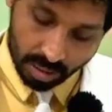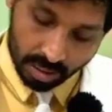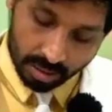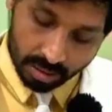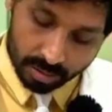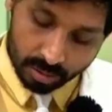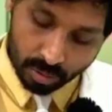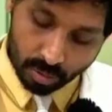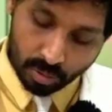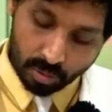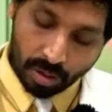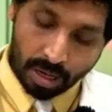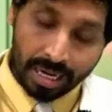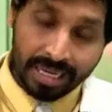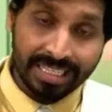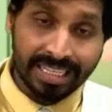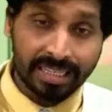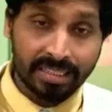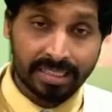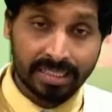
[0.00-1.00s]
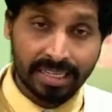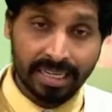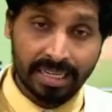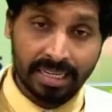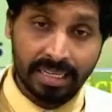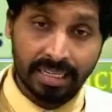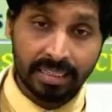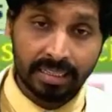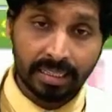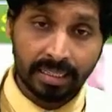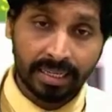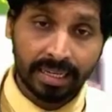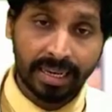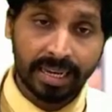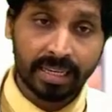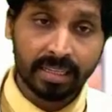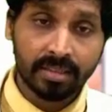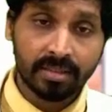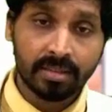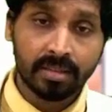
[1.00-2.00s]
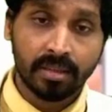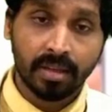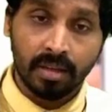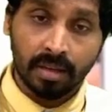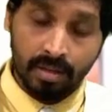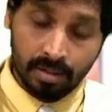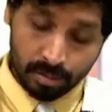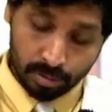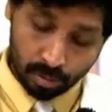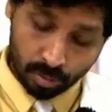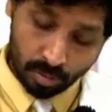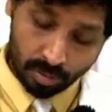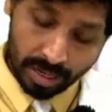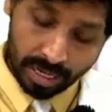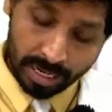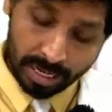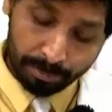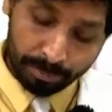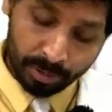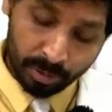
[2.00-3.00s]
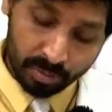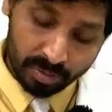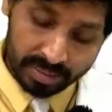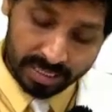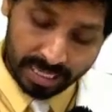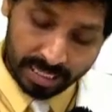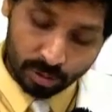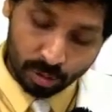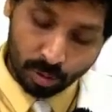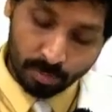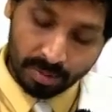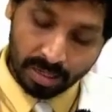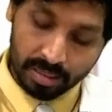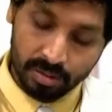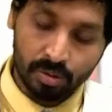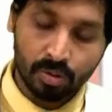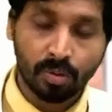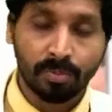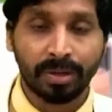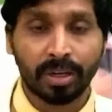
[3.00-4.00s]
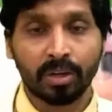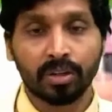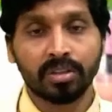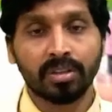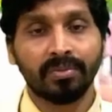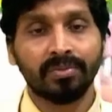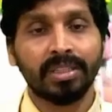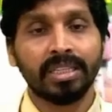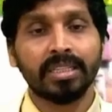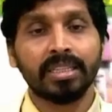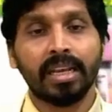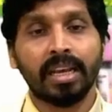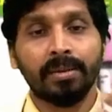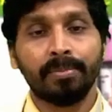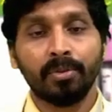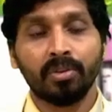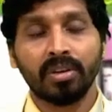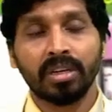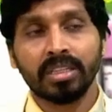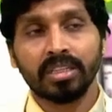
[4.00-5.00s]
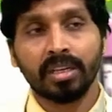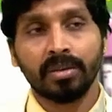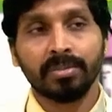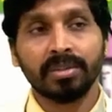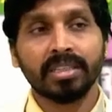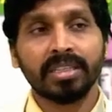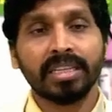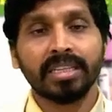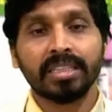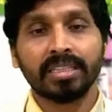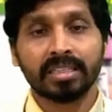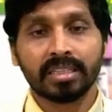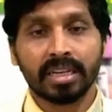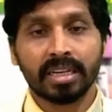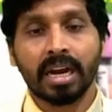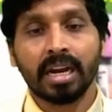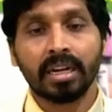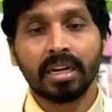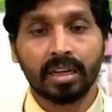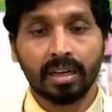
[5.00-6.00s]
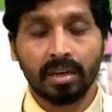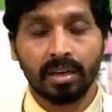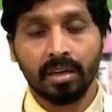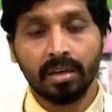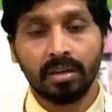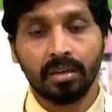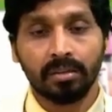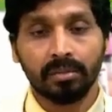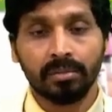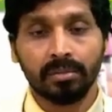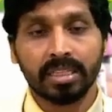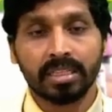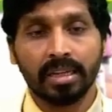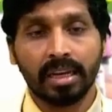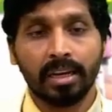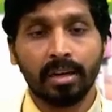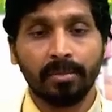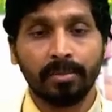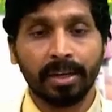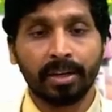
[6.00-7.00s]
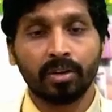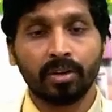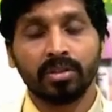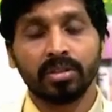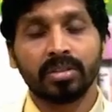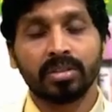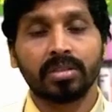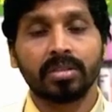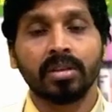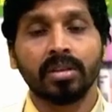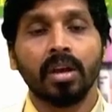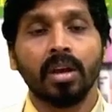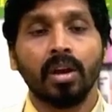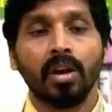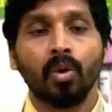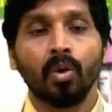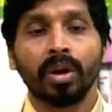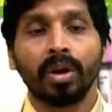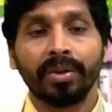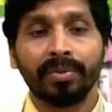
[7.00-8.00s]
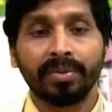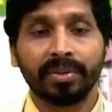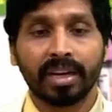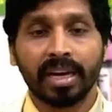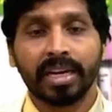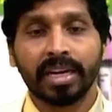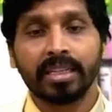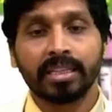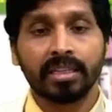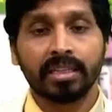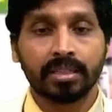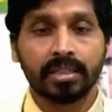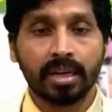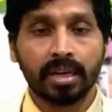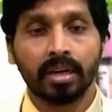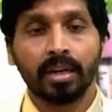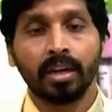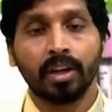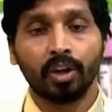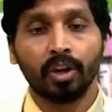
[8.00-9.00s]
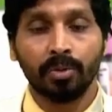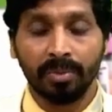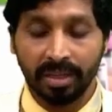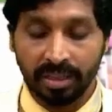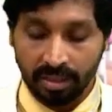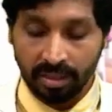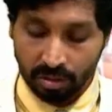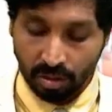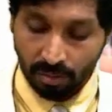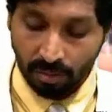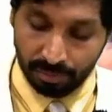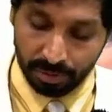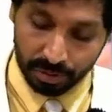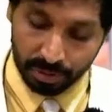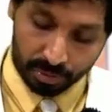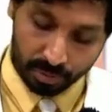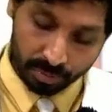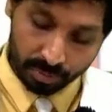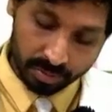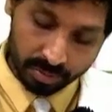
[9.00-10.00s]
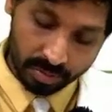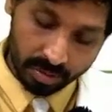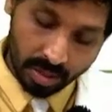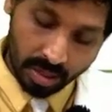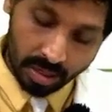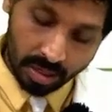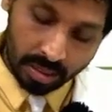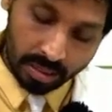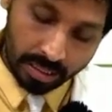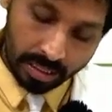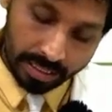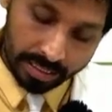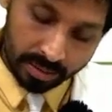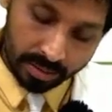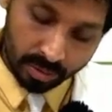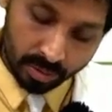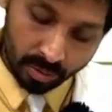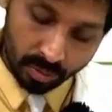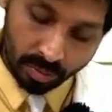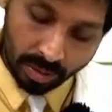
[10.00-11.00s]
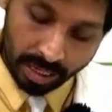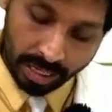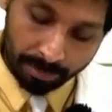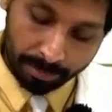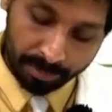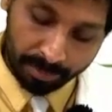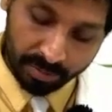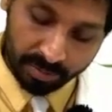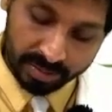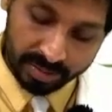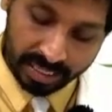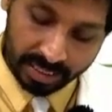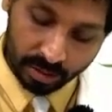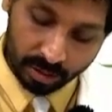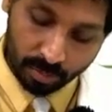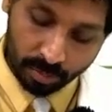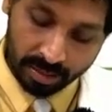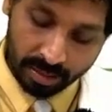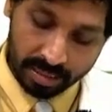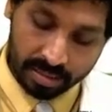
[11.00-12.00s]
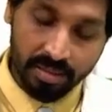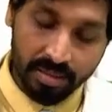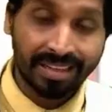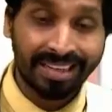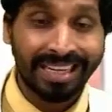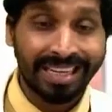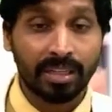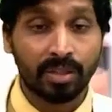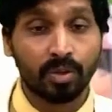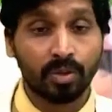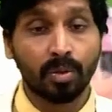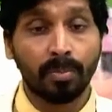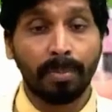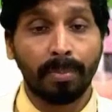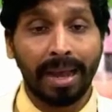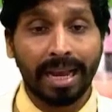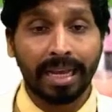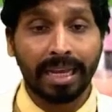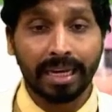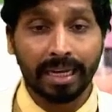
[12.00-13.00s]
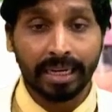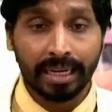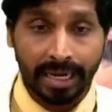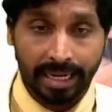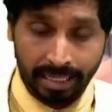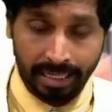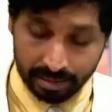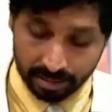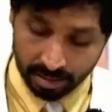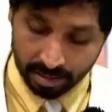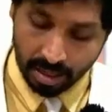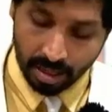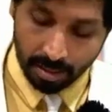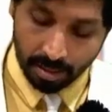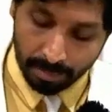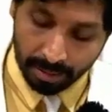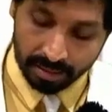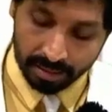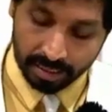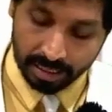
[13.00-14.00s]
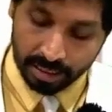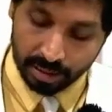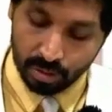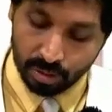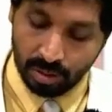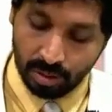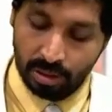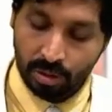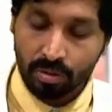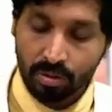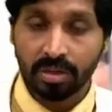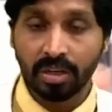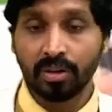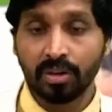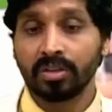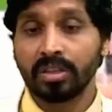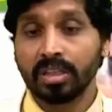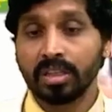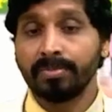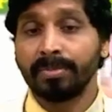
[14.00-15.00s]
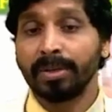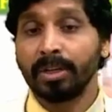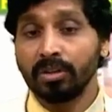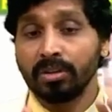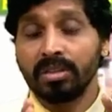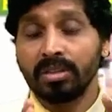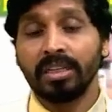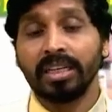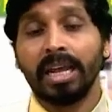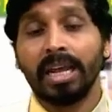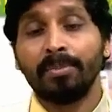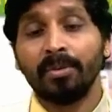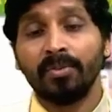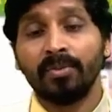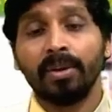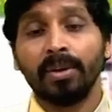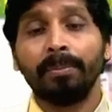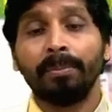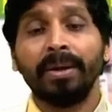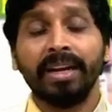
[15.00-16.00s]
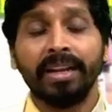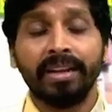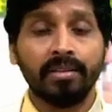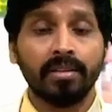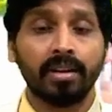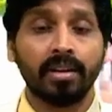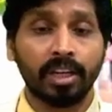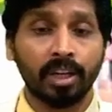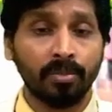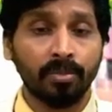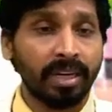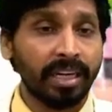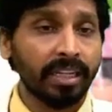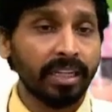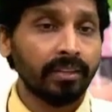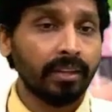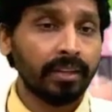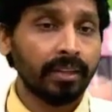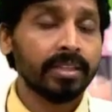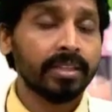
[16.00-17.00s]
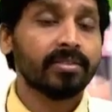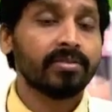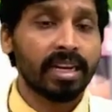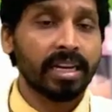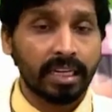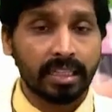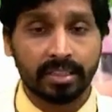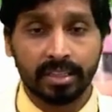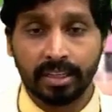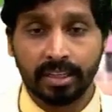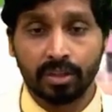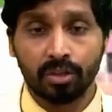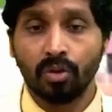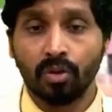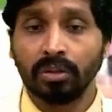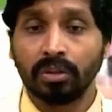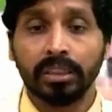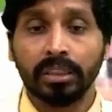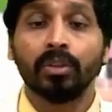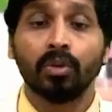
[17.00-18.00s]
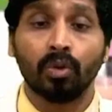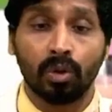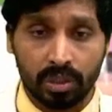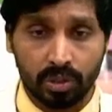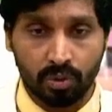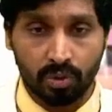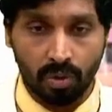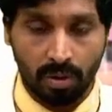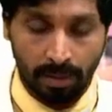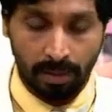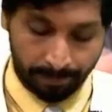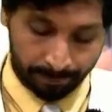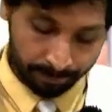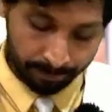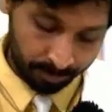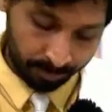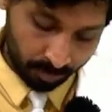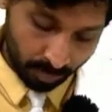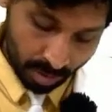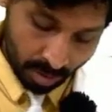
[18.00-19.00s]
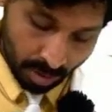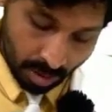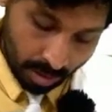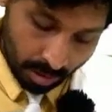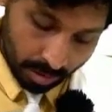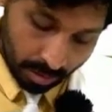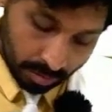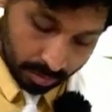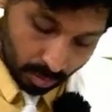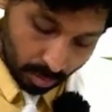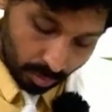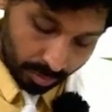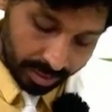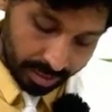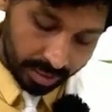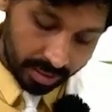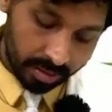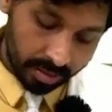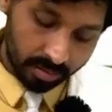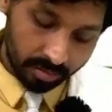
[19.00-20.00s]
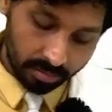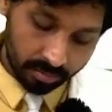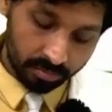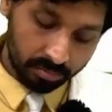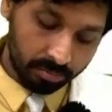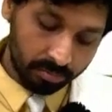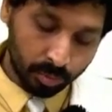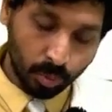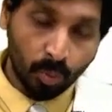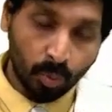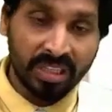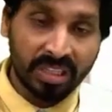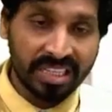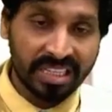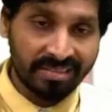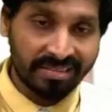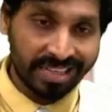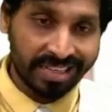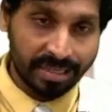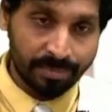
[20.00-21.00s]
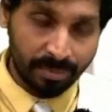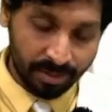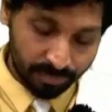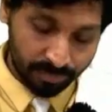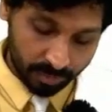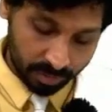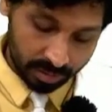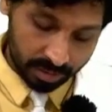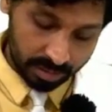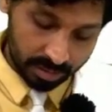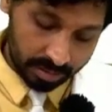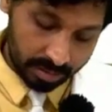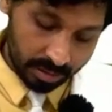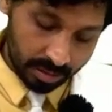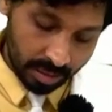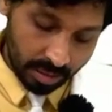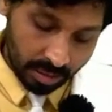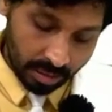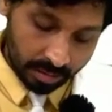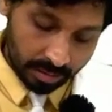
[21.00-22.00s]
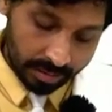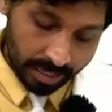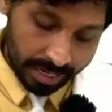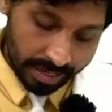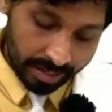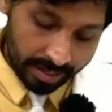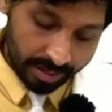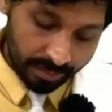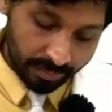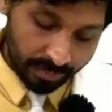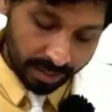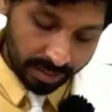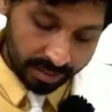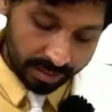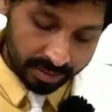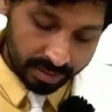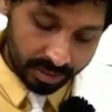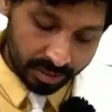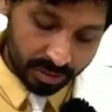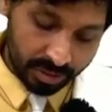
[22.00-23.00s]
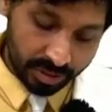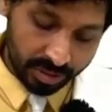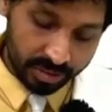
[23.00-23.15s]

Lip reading: So as I said in the case, so eruptive xanthomas. So because of these hypoglycemias, they start these chylomicrons loaded with triglycerides started accumulating in the soft tissues, leads to eruptive xanthomas, leads to pancreatitis, but there is no atherosclerosis because the type of lipid here accumulating, that is triglycerides, not the cholesterol. So here what is the treatment for this? Dietary fat restriction